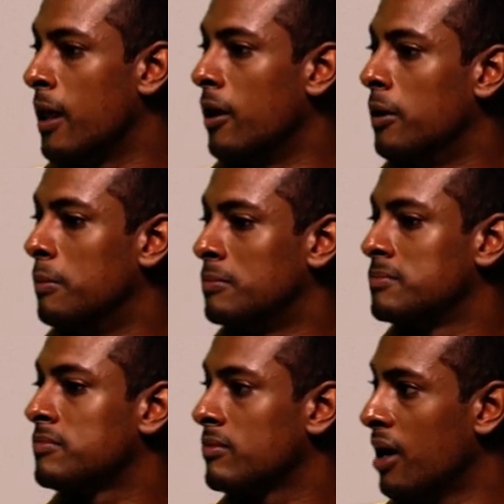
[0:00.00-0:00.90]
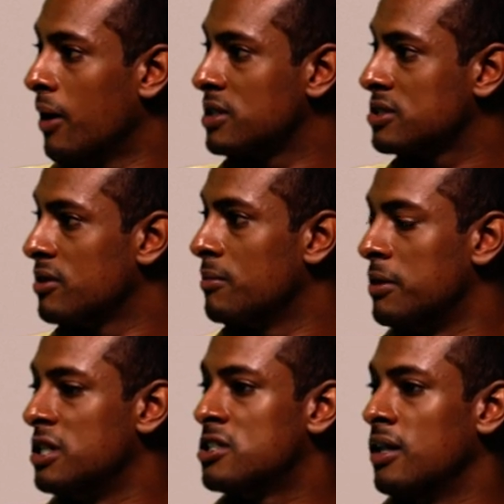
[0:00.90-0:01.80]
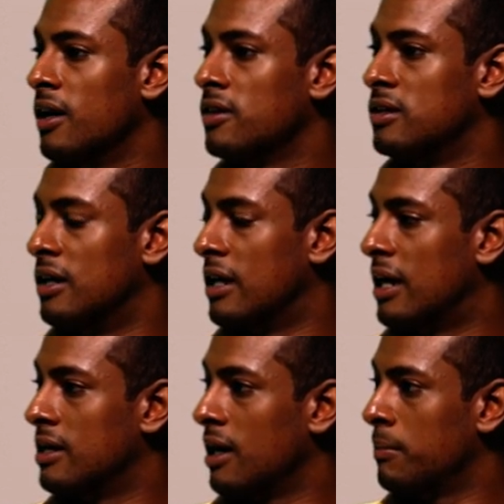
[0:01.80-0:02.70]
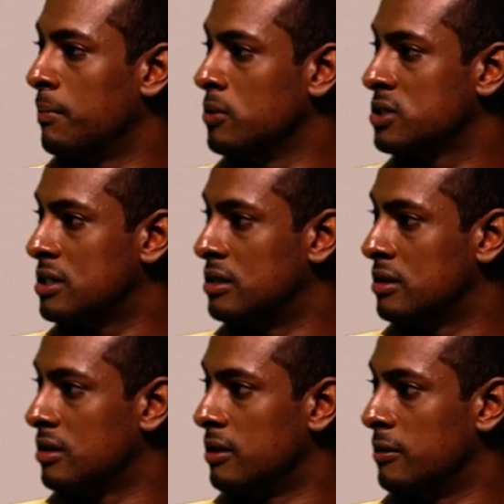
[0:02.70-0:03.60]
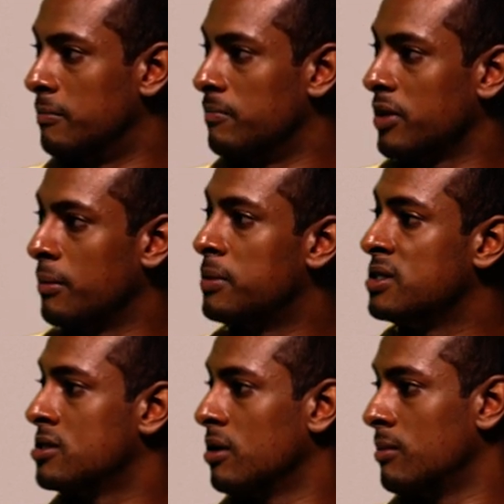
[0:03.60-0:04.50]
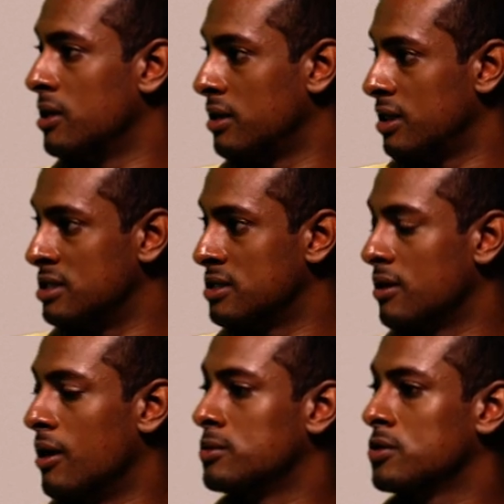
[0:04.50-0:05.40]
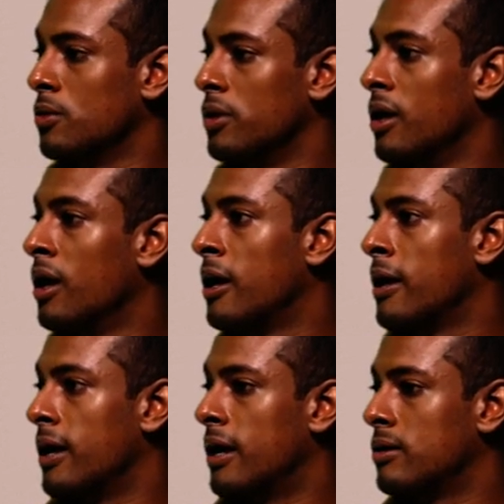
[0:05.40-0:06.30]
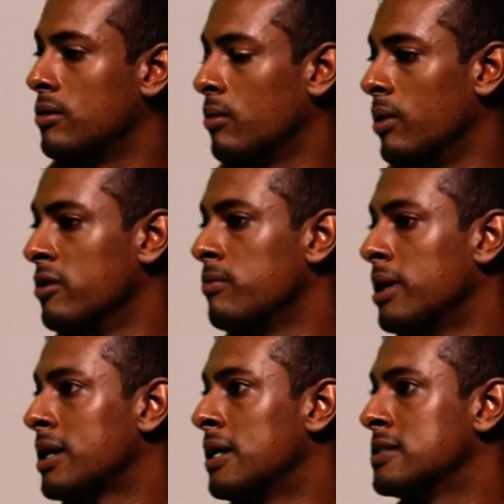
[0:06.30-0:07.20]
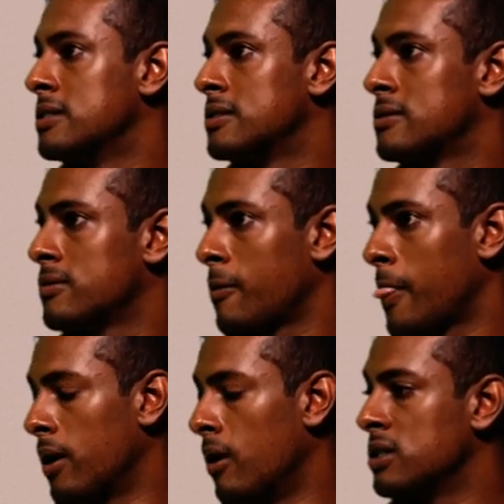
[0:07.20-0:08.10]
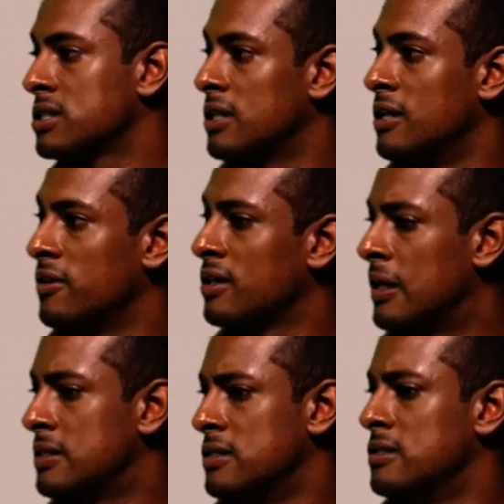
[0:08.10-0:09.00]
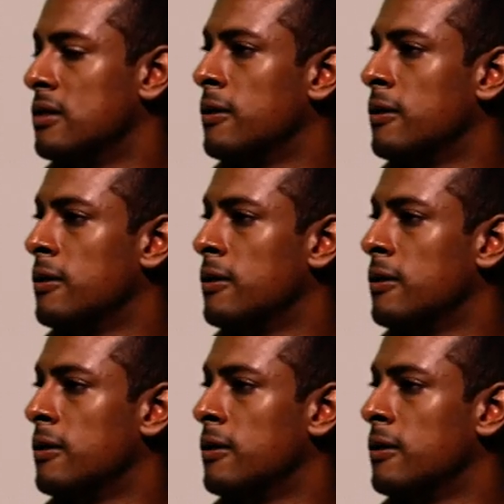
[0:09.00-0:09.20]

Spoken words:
I was on the beach the other day and I posted a picture on my Instagram story. And one of my cousins asked another cousin,